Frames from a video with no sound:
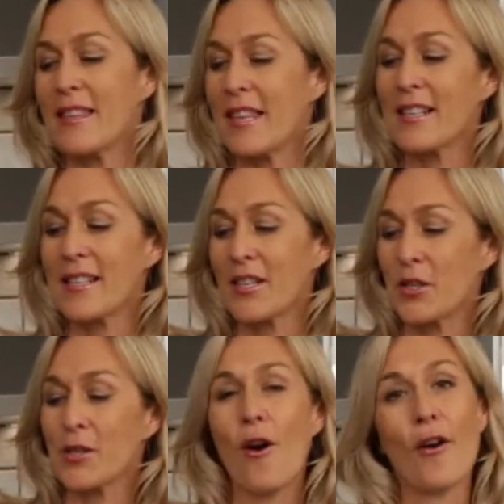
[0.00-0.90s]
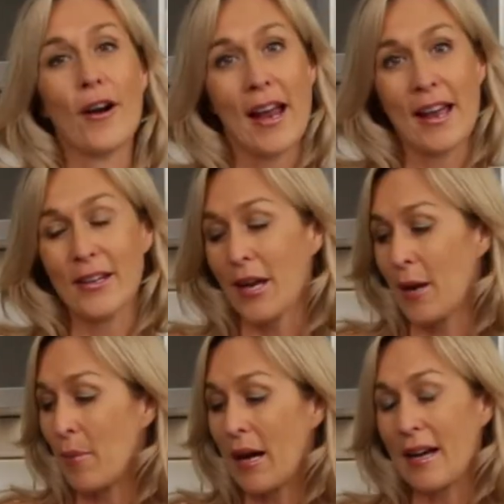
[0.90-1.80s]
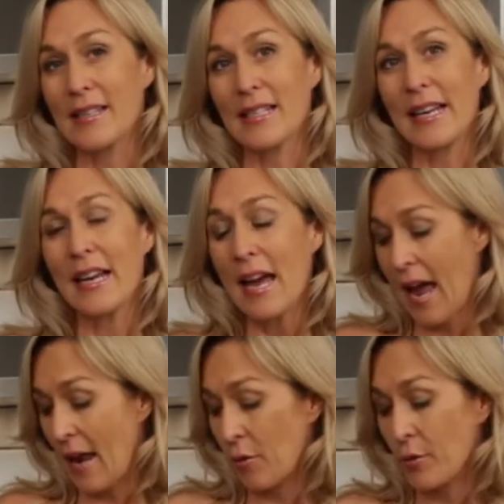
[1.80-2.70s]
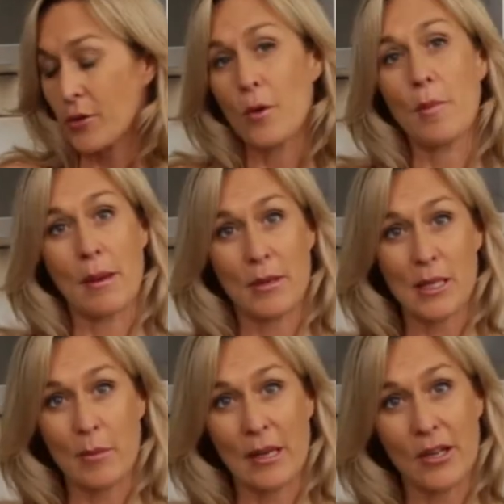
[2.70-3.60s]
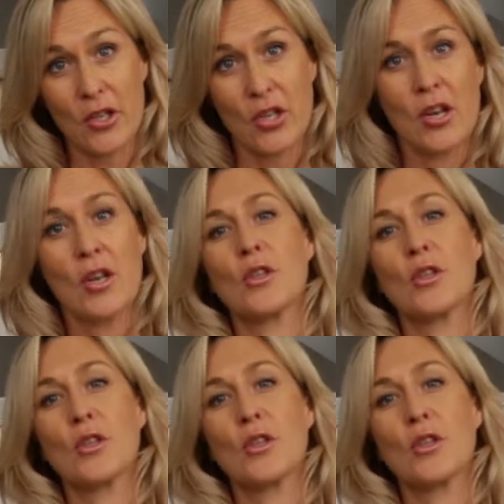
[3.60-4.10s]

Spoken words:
Things such as coriander and parsley, and also baby spinach.